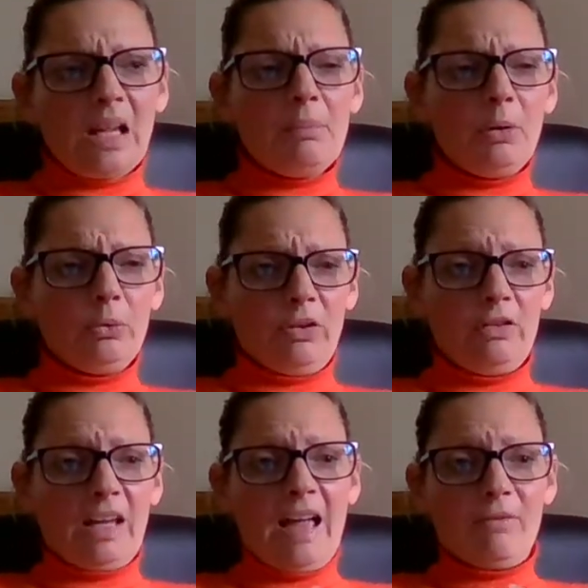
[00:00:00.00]
but
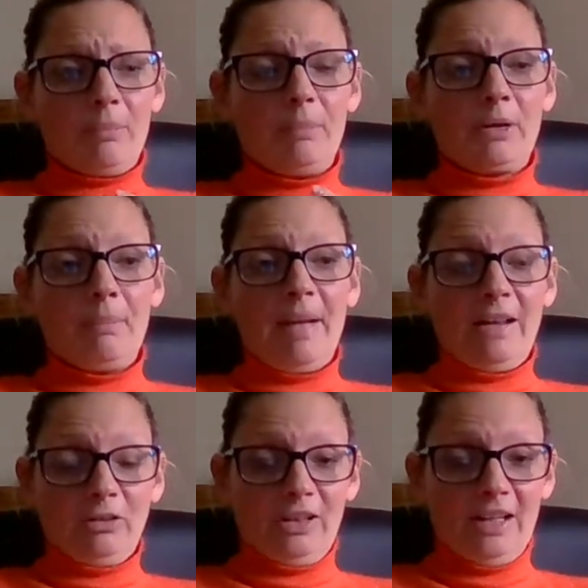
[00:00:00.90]
also to have
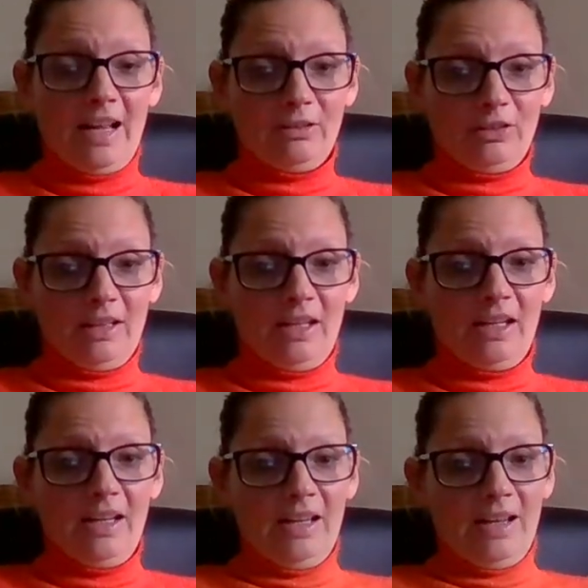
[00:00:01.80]
compassion and actually